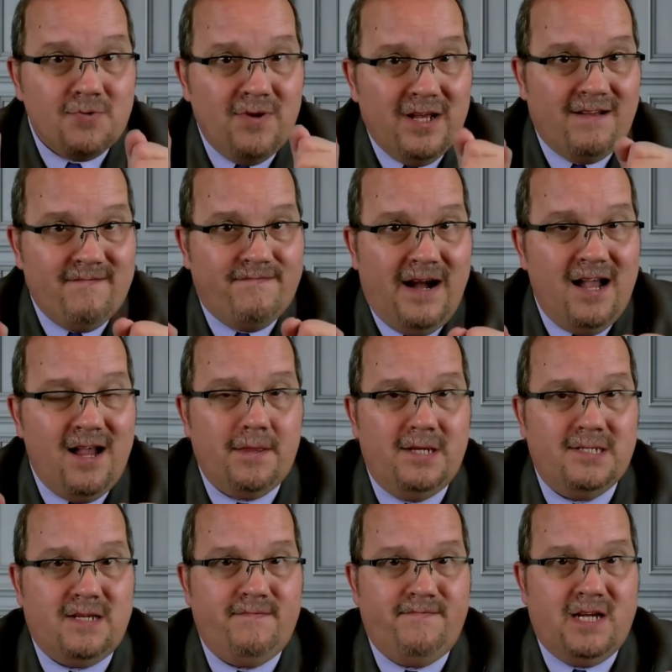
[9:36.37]
we can file
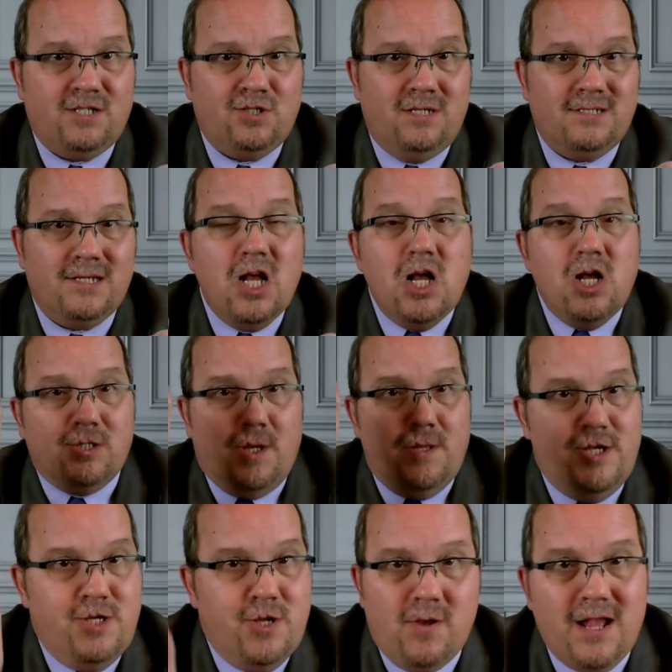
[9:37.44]
these evictions so
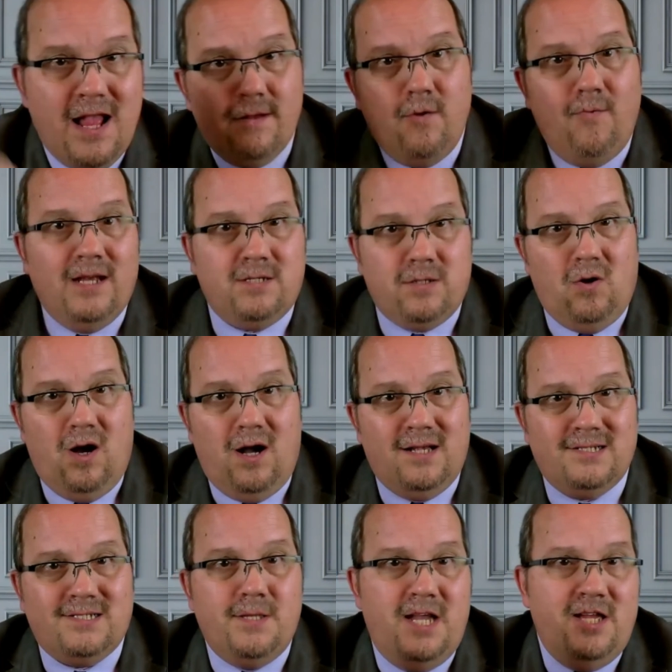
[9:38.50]
that you don't have to wait till
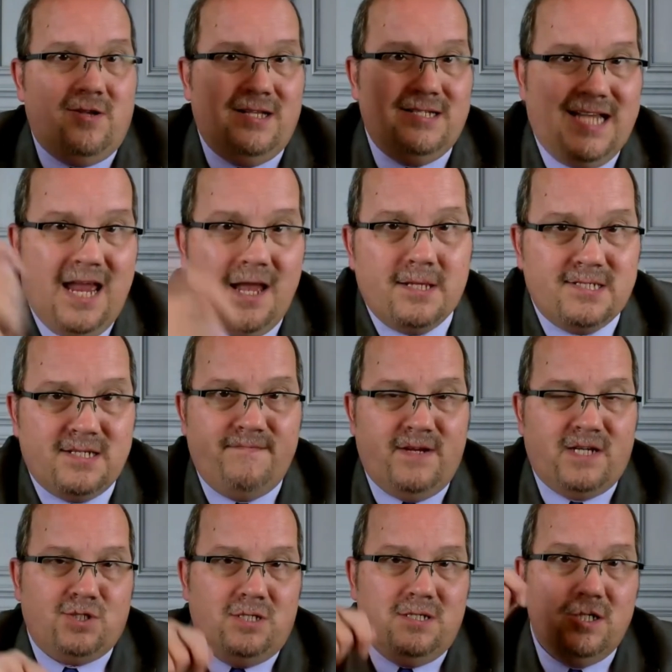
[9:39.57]
August, that you can take this
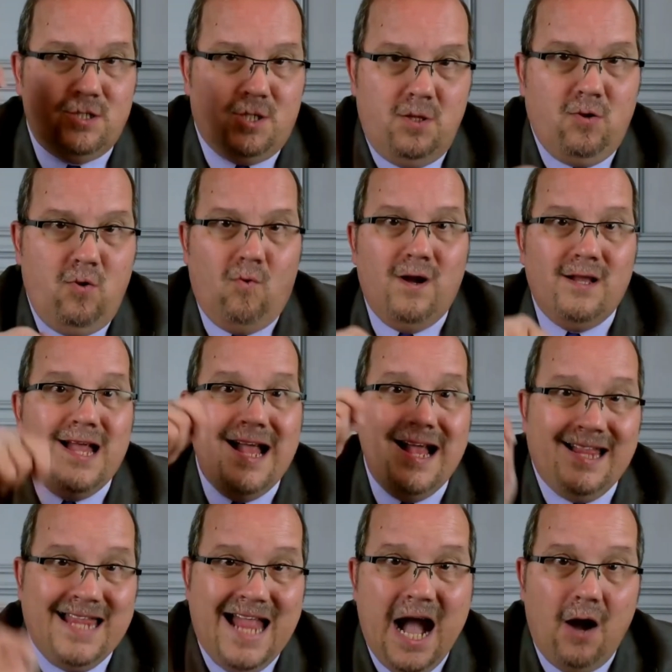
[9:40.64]
eviction to the court
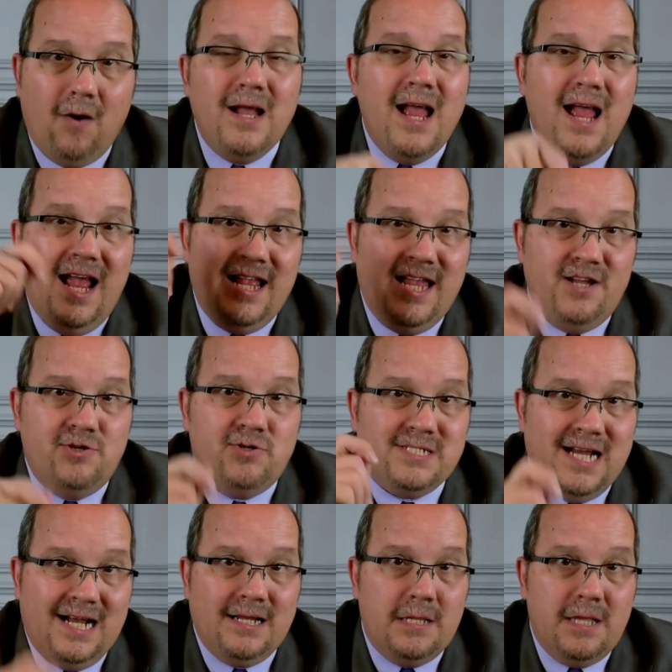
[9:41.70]
now and get your
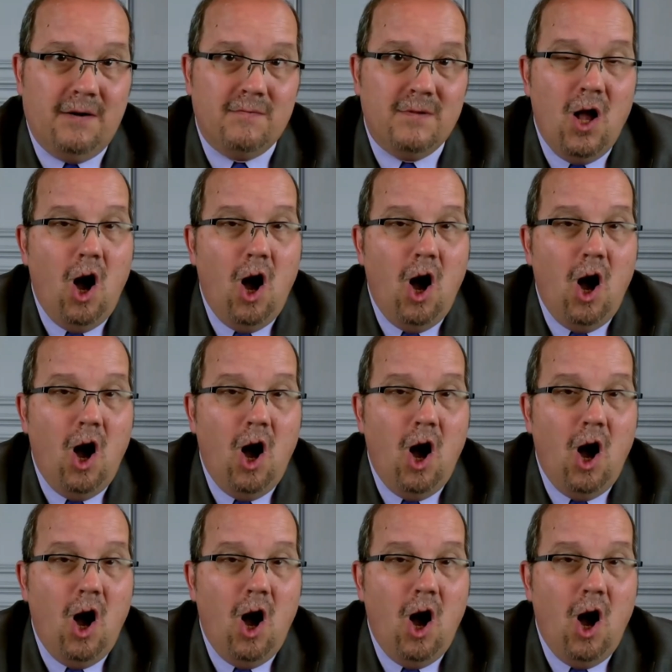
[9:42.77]
tenant out.